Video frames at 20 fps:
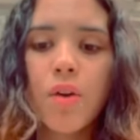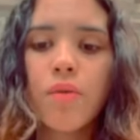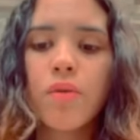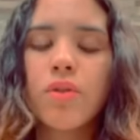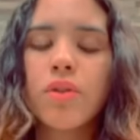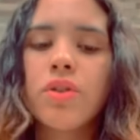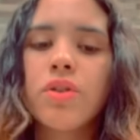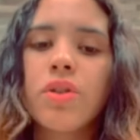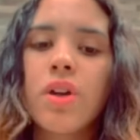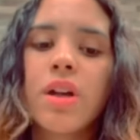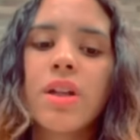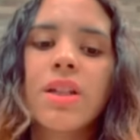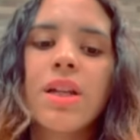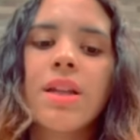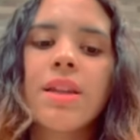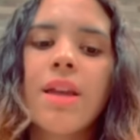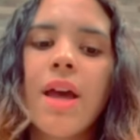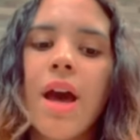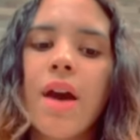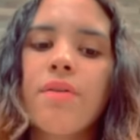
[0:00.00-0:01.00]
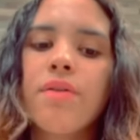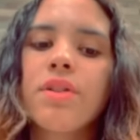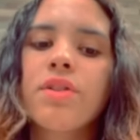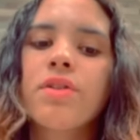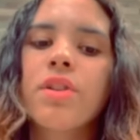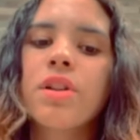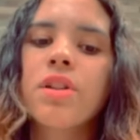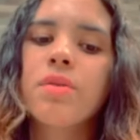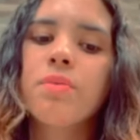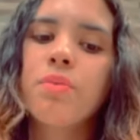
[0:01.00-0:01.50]
for trucks and heavy
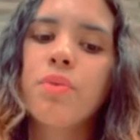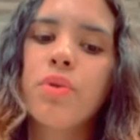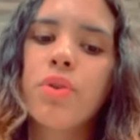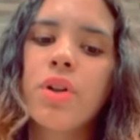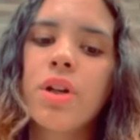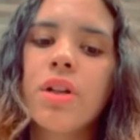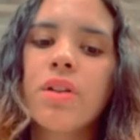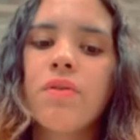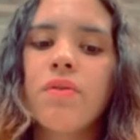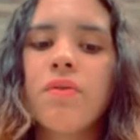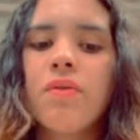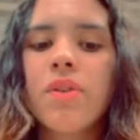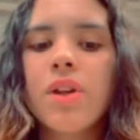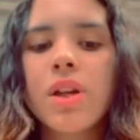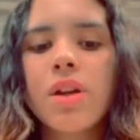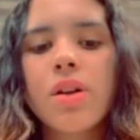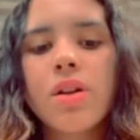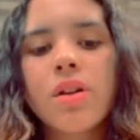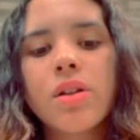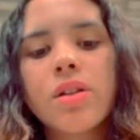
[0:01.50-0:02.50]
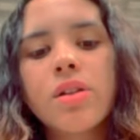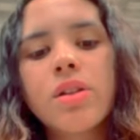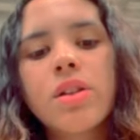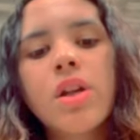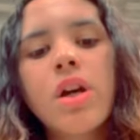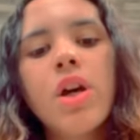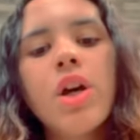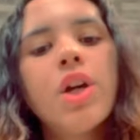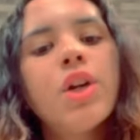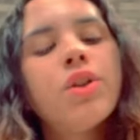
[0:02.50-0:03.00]
transport vehicles
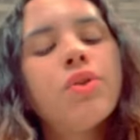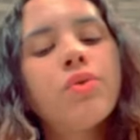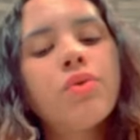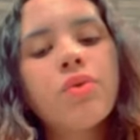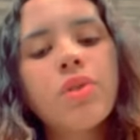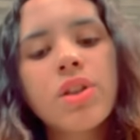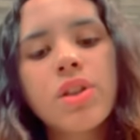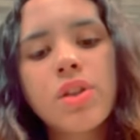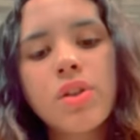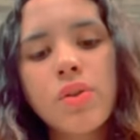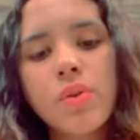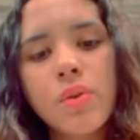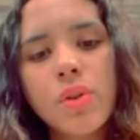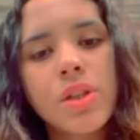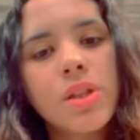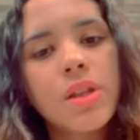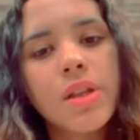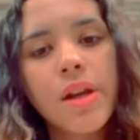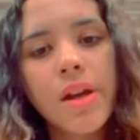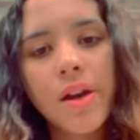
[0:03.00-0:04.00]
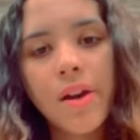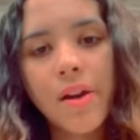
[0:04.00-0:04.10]
to reduce their